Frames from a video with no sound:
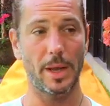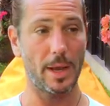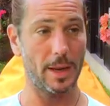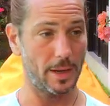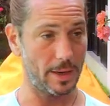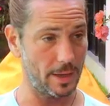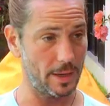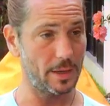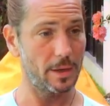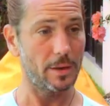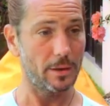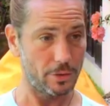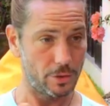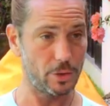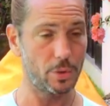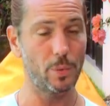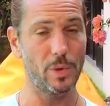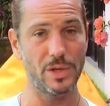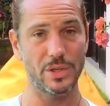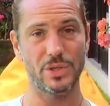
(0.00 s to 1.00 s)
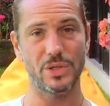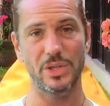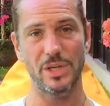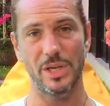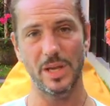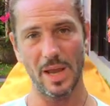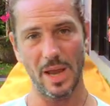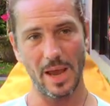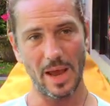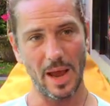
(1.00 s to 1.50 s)
And then you will
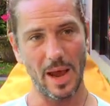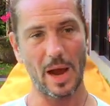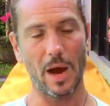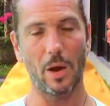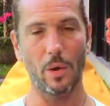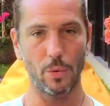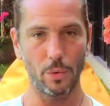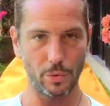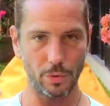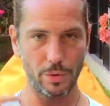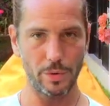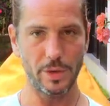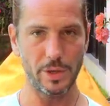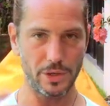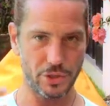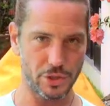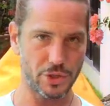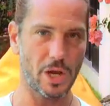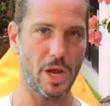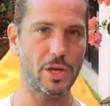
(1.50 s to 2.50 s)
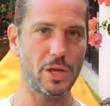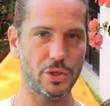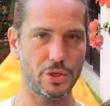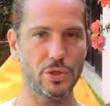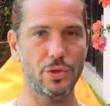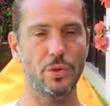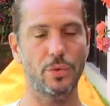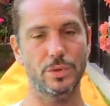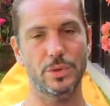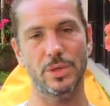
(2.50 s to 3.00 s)
see how it changes
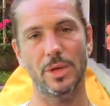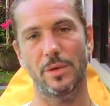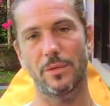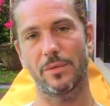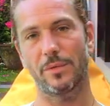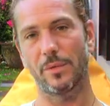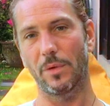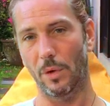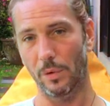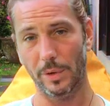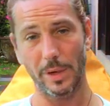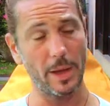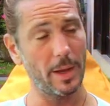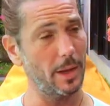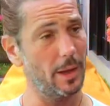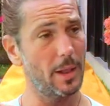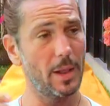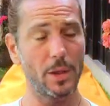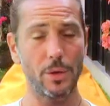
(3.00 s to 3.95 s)
yourself, okay?